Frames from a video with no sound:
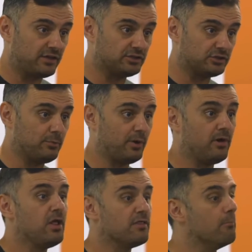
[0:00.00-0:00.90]

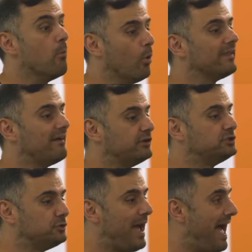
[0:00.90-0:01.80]
consumer, the more
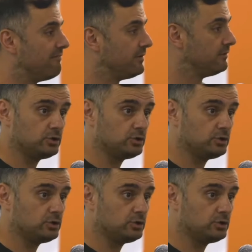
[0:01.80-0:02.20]
leverage you have.